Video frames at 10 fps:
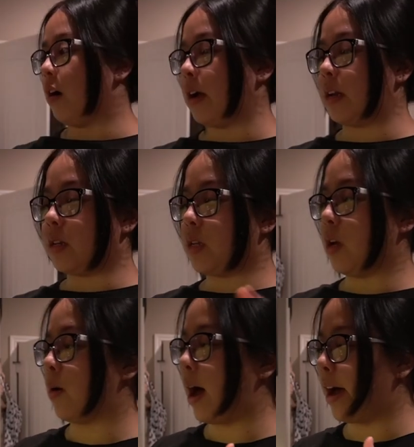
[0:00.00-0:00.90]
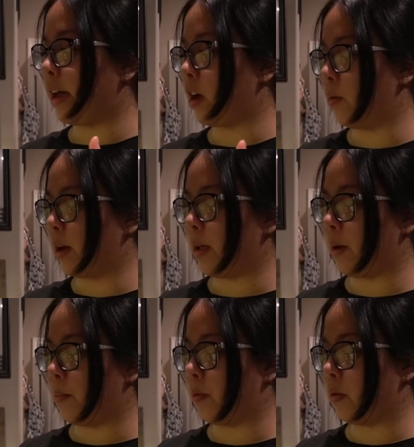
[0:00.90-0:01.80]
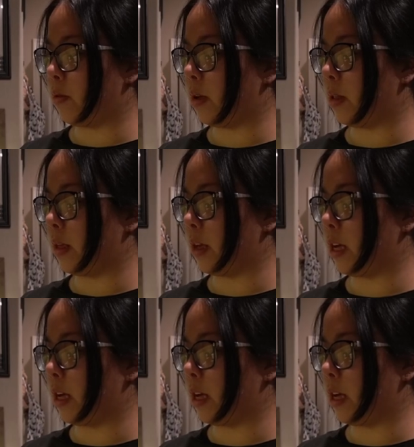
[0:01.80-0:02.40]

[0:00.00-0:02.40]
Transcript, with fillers: Alright, so I already brewed the